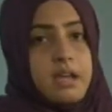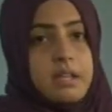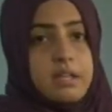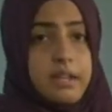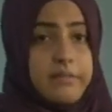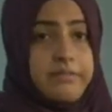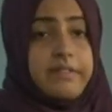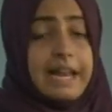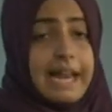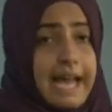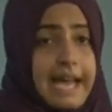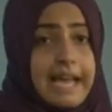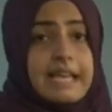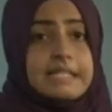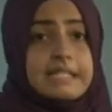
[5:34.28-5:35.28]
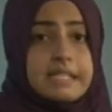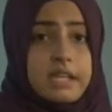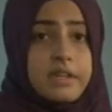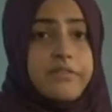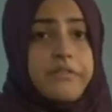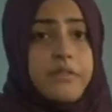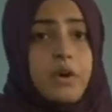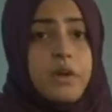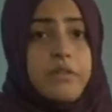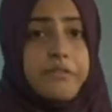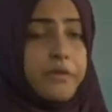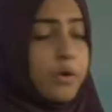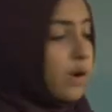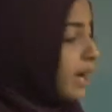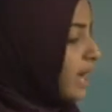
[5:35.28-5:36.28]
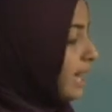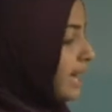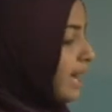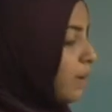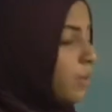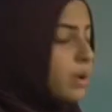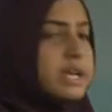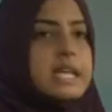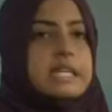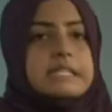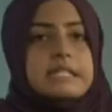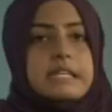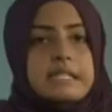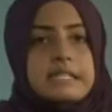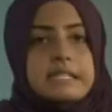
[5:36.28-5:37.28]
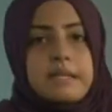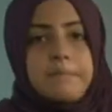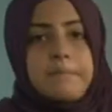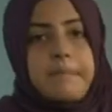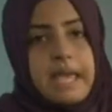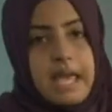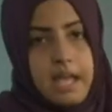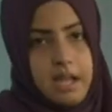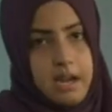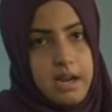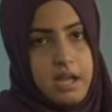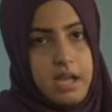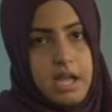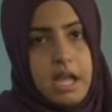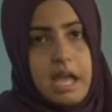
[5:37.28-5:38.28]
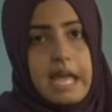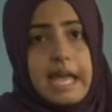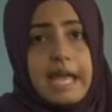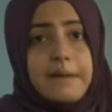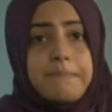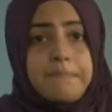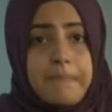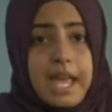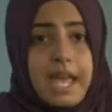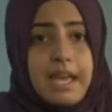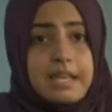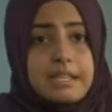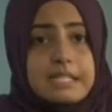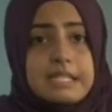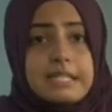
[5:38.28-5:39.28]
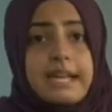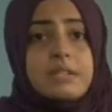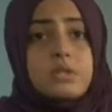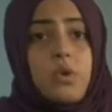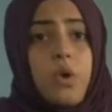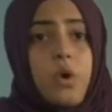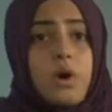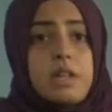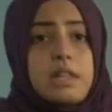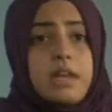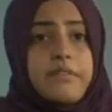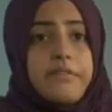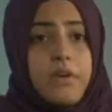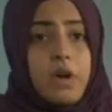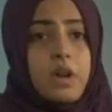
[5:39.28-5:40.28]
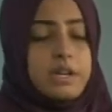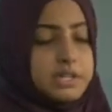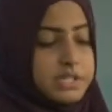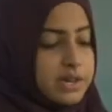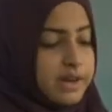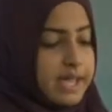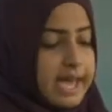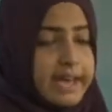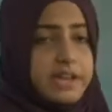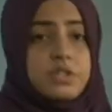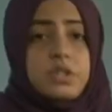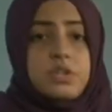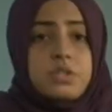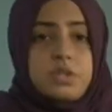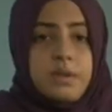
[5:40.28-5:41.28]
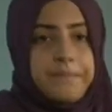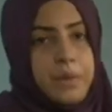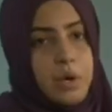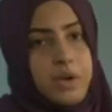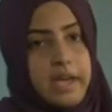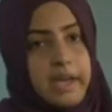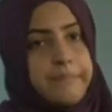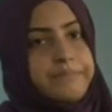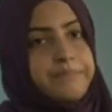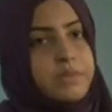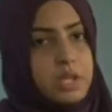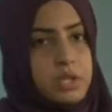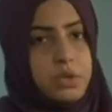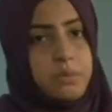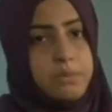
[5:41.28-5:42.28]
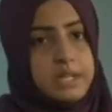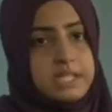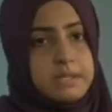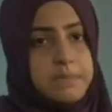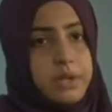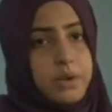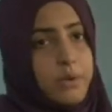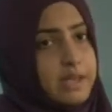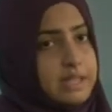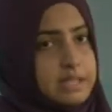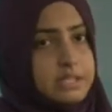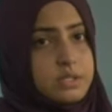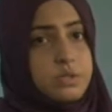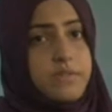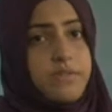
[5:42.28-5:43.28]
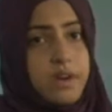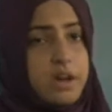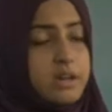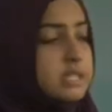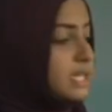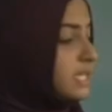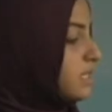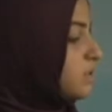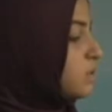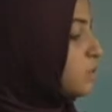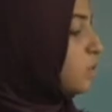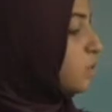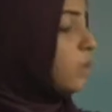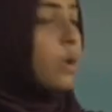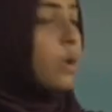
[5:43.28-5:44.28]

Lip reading: The lying, sinful forehead. Now what does this mean? It means that all the voluntary actions, okay, you must be knowing this, you've learned this in school,